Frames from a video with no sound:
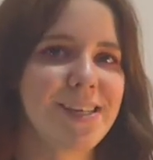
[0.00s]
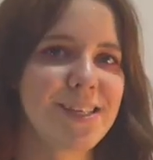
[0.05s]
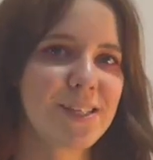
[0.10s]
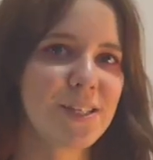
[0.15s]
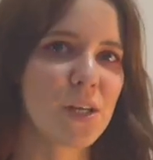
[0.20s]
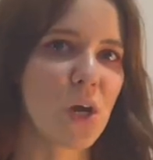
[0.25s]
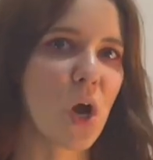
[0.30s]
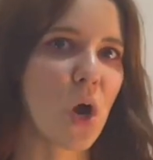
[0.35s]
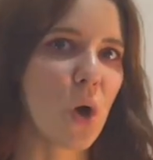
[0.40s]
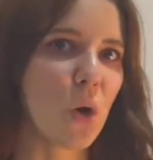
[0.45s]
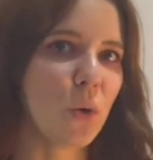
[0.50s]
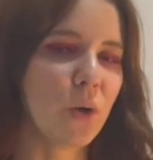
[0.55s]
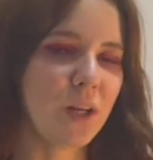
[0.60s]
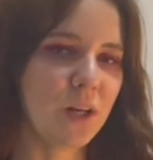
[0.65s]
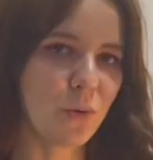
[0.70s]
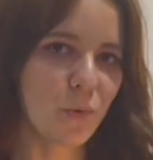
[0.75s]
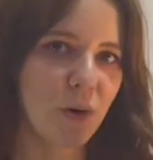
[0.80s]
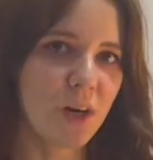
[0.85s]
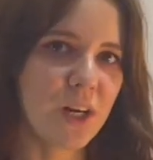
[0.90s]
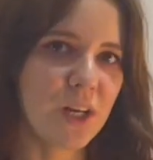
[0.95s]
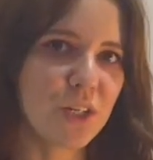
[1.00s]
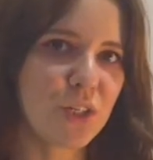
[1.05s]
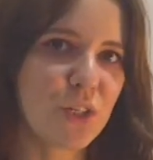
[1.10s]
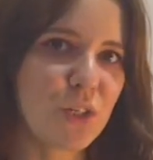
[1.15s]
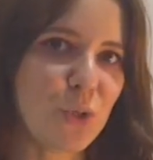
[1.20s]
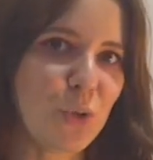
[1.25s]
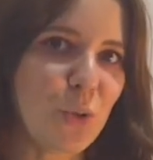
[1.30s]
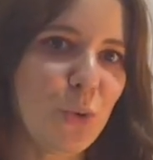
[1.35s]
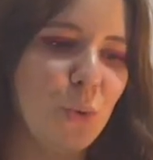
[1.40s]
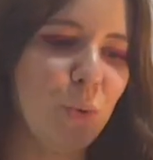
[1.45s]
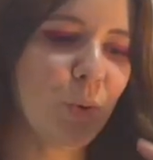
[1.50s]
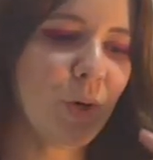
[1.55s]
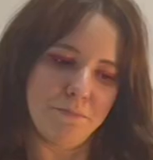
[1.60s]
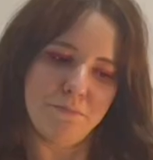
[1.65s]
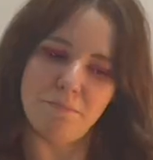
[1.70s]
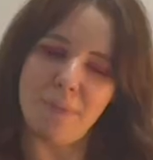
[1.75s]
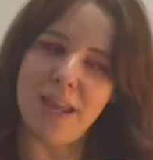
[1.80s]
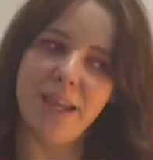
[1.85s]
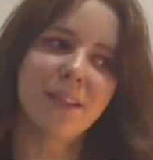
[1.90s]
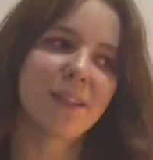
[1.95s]
So in order to
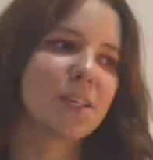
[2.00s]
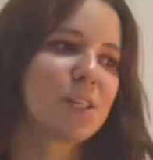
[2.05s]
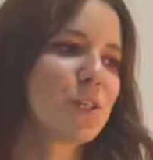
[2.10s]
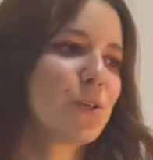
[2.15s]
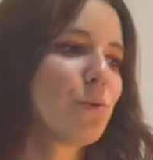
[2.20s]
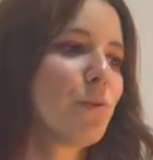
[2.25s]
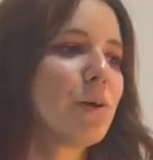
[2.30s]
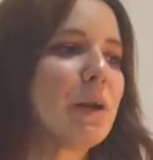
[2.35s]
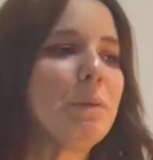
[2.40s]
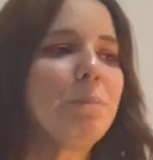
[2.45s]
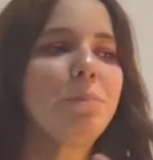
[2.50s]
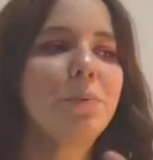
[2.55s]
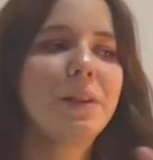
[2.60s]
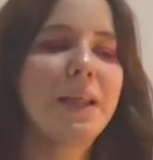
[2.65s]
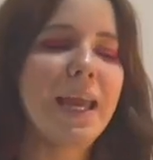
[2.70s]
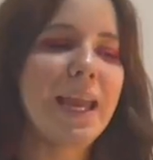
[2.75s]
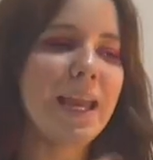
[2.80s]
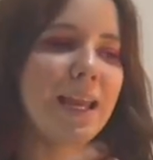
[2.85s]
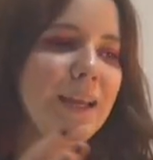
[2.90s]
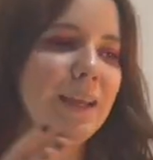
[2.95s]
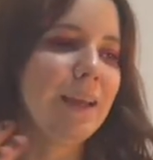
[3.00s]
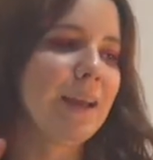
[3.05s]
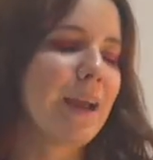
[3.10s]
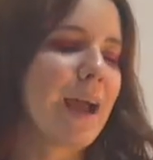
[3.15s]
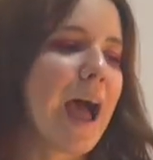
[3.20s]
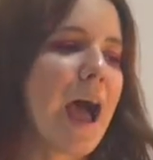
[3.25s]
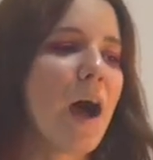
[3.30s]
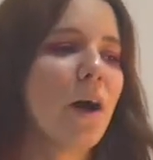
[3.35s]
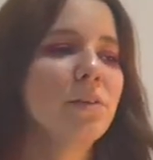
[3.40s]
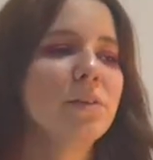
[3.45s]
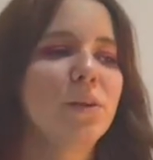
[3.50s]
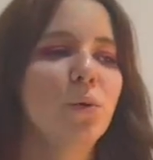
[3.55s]
make the story play out